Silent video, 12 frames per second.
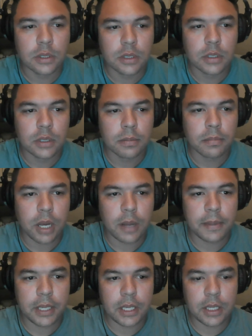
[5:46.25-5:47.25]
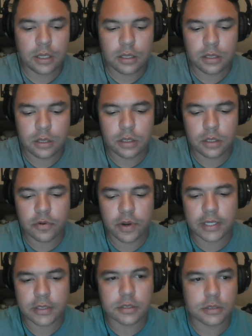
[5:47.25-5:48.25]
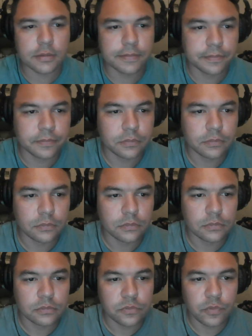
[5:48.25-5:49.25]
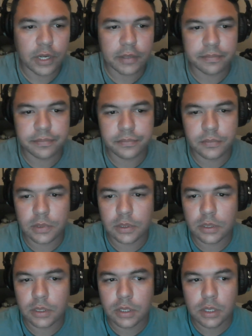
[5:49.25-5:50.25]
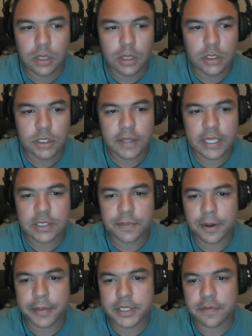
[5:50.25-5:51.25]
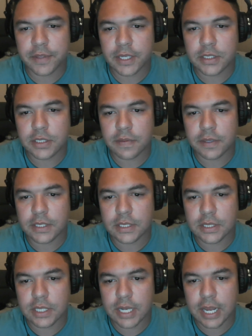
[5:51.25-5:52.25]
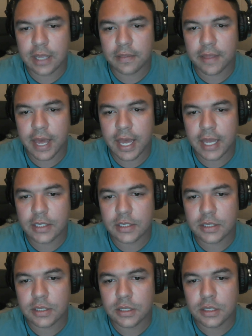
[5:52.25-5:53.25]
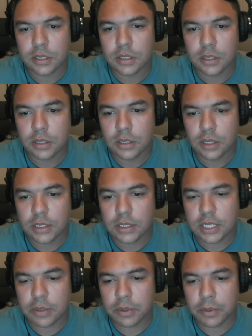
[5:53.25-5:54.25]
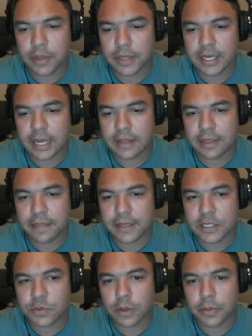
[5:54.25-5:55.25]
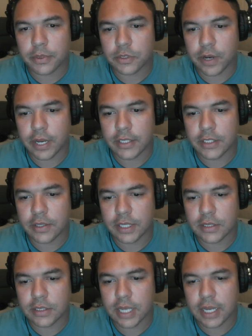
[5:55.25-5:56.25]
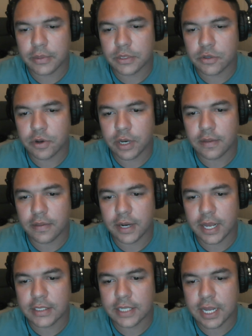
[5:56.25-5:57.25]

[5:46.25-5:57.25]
Bobby Chris, right? So that's the purpose of this. And this is the date that, let's say we want the date that this one was created. So let's say it was created the next day.